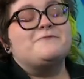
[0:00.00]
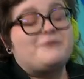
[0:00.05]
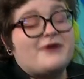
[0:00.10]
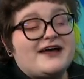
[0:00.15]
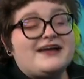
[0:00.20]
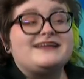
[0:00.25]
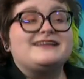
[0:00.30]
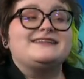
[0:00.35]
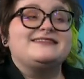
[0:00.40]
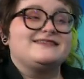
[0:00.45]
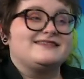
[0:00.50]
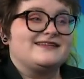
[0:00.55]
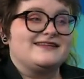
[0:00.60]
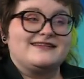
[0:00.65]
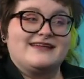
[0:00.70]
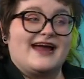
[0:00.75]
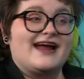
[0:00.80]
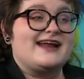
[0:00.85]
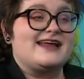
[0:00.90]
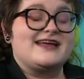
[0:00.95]
but
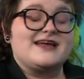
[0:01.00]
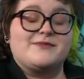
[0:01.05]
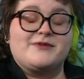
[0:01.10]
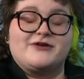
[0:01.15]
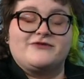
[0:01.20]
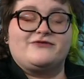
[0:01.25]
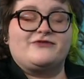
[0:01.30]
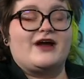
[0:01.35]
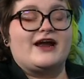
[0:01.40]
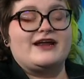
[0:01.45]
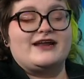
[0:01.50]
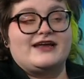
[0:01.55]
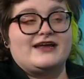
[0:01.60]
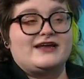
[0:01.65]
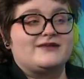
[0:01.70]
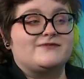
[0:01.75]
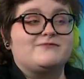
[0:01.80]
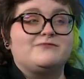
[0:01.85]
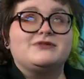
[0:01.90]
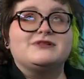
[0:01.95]
9 a.m. on
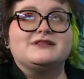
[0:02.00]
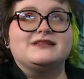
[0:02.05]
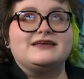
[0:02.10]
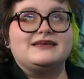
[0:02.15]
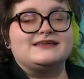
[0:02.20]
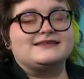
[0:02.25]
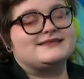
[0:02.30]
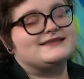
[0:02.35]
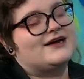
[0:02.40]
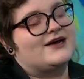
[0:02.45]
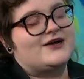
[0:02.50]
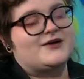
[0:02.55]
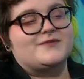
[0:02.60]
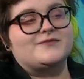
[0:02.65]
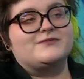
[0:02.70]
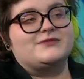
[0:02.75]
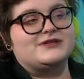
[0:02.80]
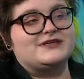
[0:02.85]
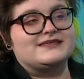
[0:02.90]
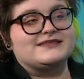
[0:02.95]
Friday. Please
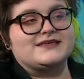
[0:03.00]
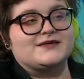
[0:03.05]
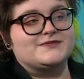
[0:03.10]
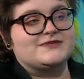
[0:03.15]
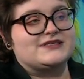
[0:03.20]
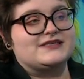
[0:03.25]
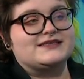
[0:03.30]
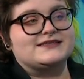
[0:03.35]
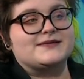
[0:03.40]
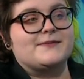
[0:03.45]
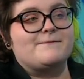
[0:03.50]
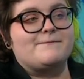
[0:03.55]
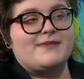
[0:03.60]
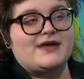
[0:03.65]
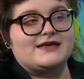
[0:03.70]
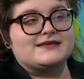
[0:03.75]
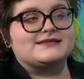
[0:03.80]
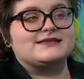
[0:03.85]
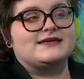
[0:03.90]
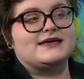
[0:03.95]
come. Please come see this
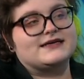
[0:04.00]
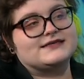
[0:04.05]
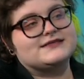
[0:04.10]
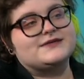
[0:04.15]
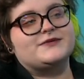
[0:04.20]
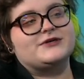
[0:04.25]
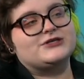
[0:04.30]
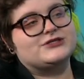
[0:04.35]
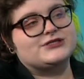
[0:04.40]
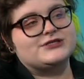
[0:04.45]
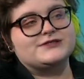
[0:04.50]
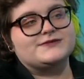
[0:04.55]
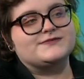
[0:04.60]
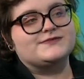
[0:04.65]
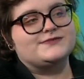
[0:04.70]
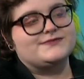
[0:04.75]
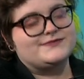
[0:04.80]
amazing exhibition. Yeah,